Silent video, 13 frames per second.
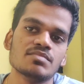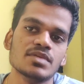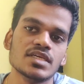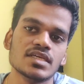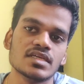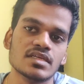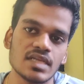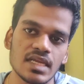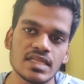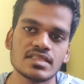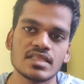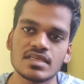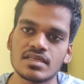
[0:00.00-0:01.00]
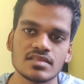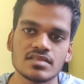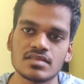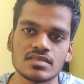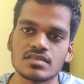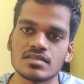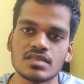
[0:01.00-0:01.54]
be a great thing in
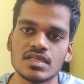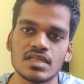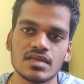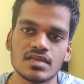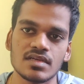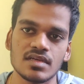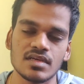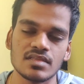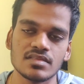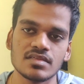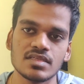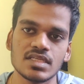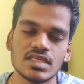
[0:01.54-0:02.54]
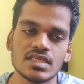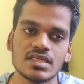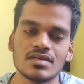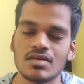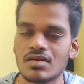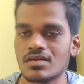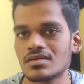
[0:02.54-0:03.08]
this
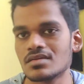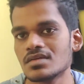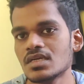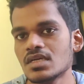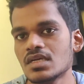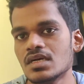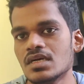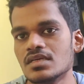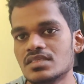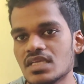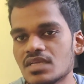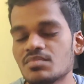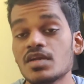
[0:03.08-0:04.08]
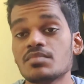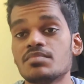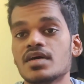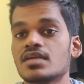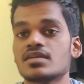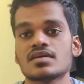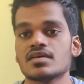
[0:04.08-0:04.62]
$30 segment.
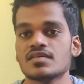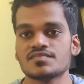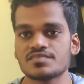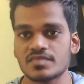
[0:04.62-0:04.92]
But